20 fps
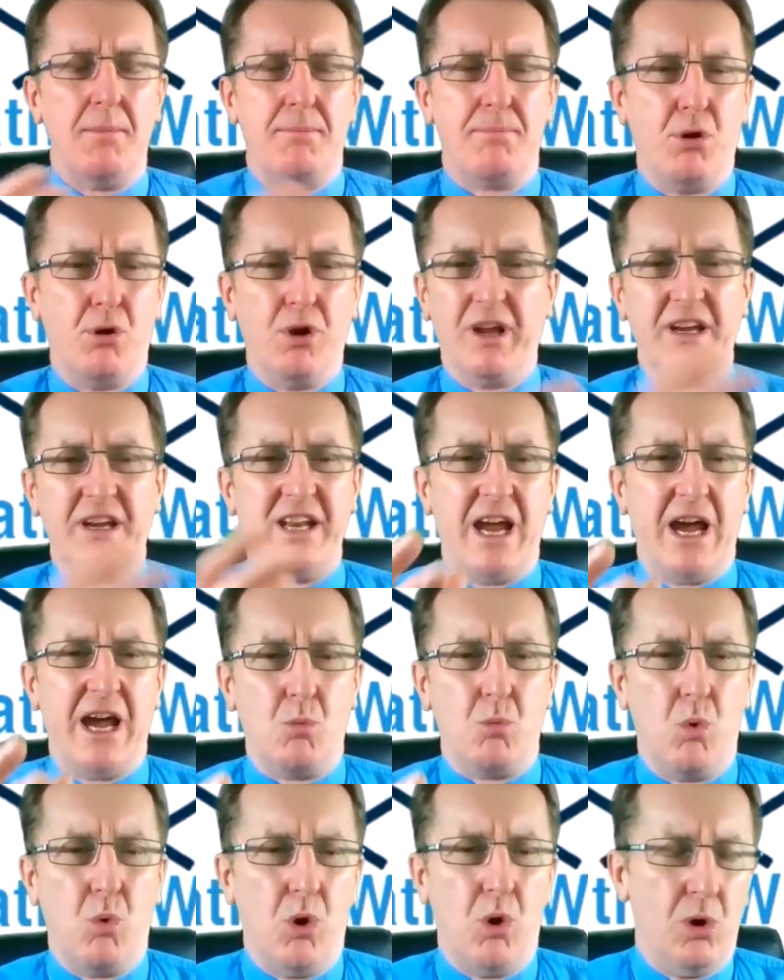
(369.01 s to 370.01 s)
pulling
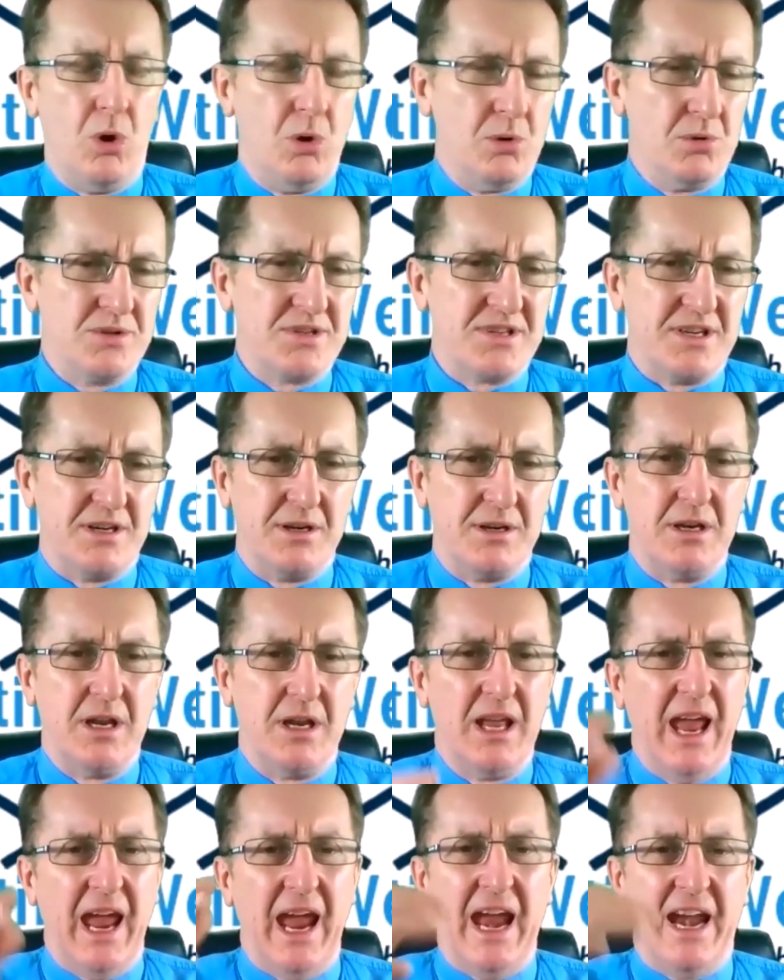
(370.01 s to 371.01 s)
down walls and
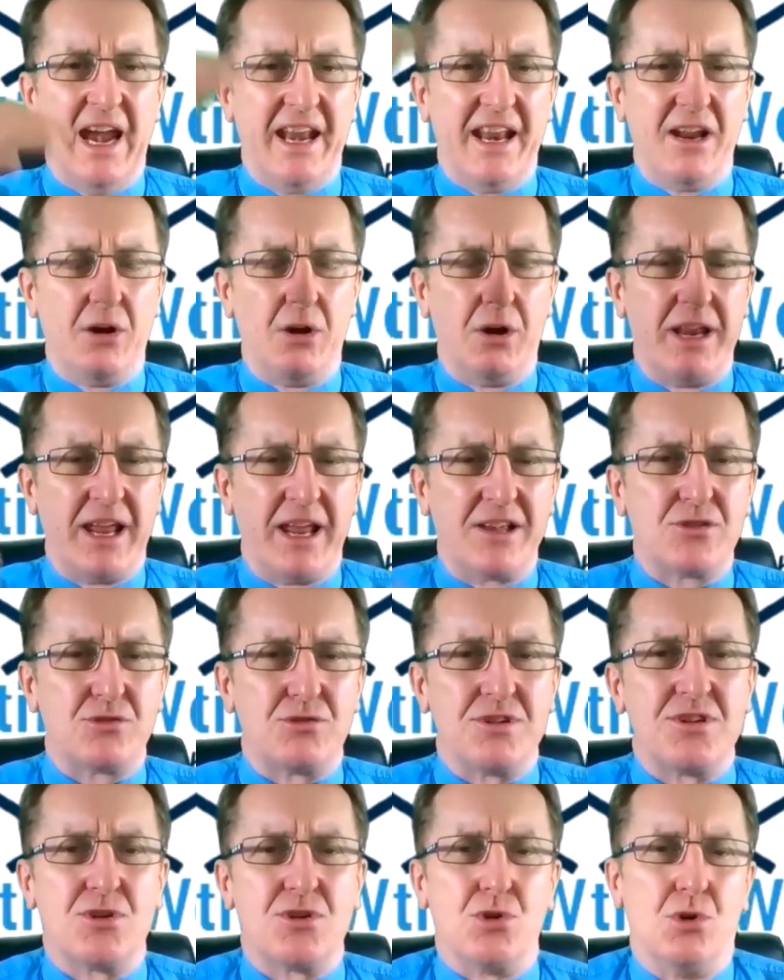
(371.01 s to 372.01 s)
adding on
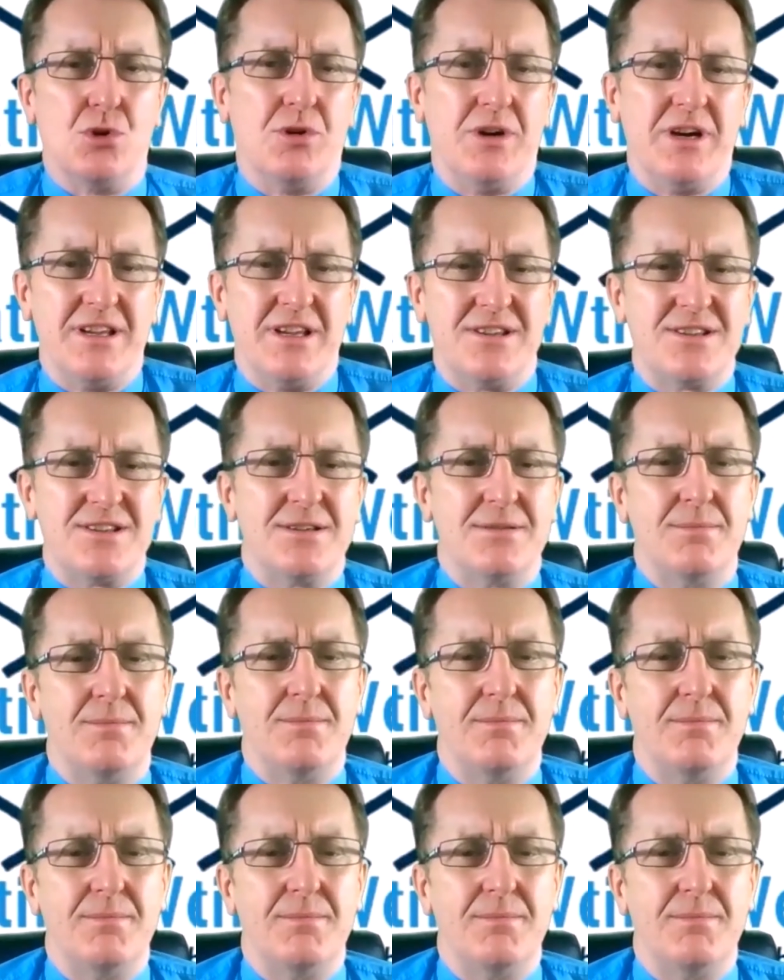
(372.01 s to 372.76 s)
extra stories?